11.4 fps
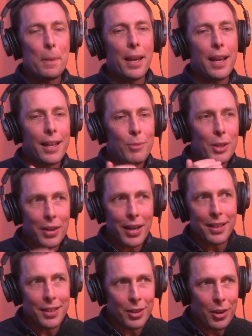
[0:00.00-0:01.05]
and we got
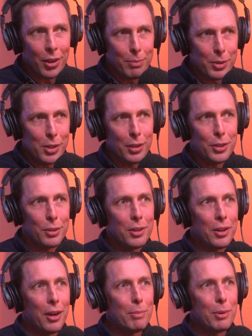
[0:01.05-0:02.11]
out the guide geological
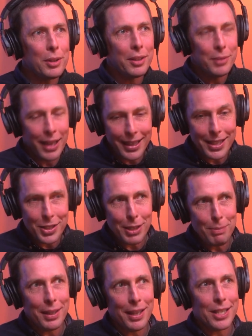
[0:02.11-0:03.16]
guidebook and we had the
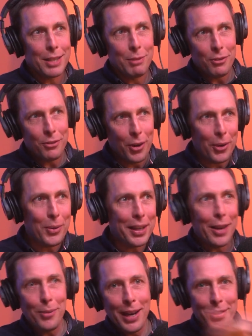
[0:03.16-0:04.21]
GPS and we're following
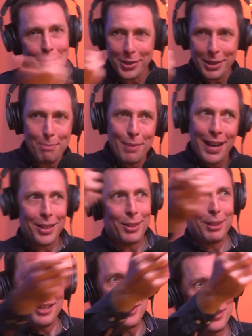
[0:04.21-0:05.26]
our way through some back
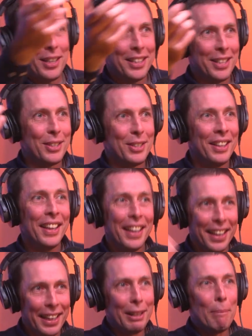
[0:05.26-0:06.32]
country in
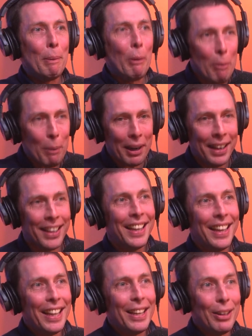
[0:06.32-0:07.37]
the in the Pilbara
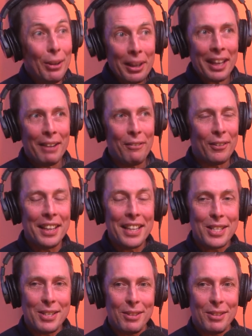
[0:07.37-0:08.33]
looking for these